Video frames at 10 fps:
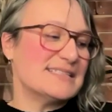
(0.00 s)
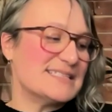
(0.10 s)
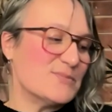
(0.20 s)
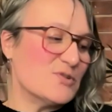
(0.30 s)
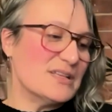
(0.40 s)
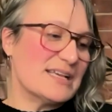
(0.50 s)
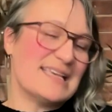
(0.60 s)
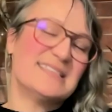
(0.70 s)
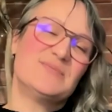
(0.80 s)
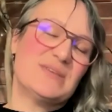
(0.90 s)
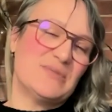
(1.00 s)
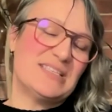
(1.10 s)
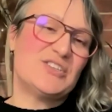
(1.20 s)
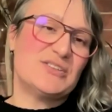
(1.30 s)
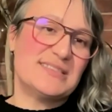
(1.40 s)
smaller guest wing with
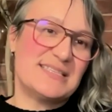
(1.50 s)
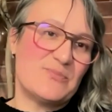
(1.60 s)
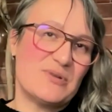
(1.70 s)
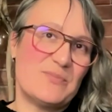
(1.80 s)
2 separate